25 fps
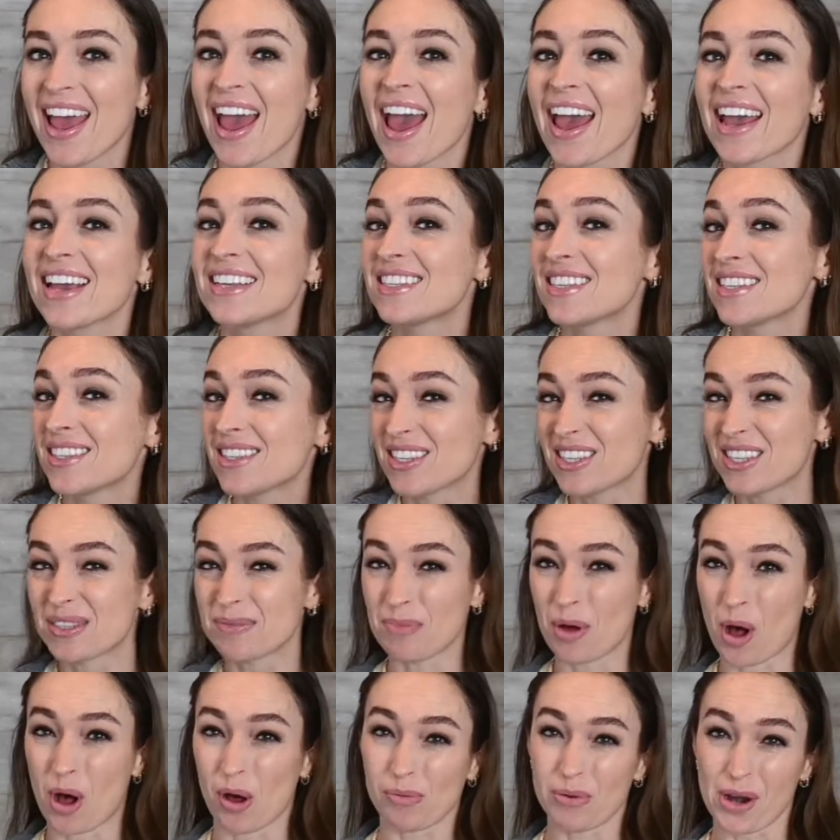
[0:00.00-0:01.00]
Is this a
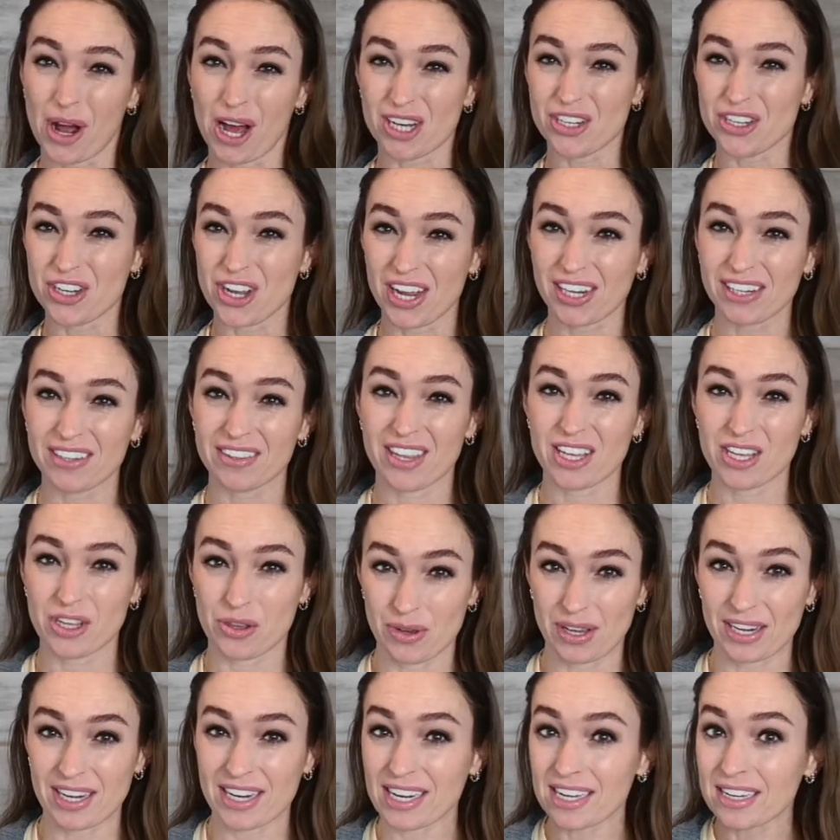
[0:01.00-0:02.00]
small project that you
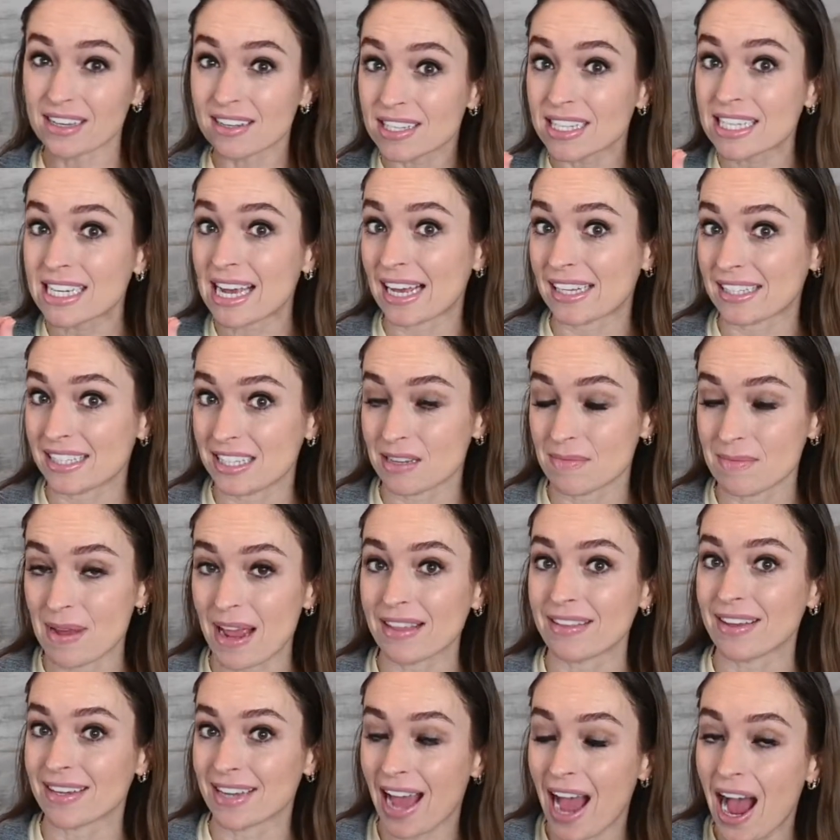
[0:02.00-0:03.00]
could easily estimate
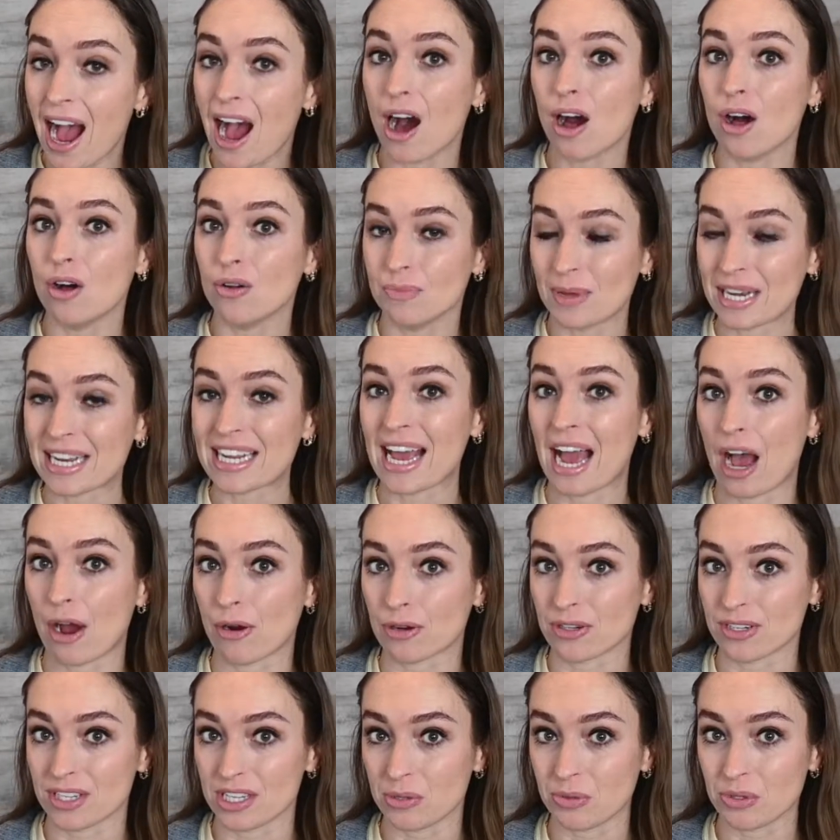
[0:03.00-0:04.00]
like how many
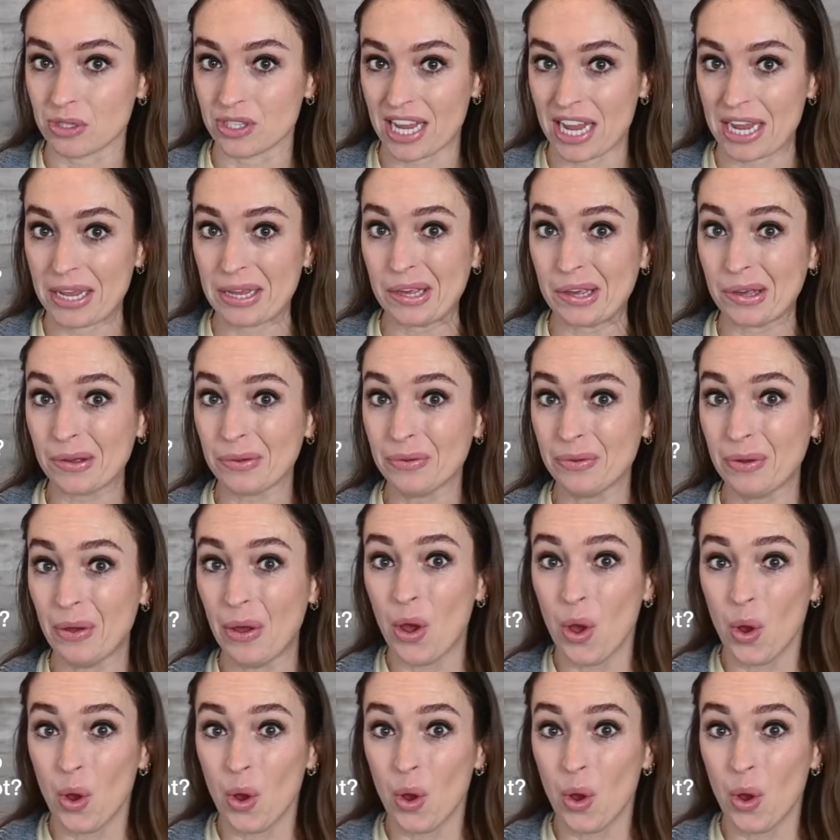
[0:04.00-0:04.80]
hours it will take you?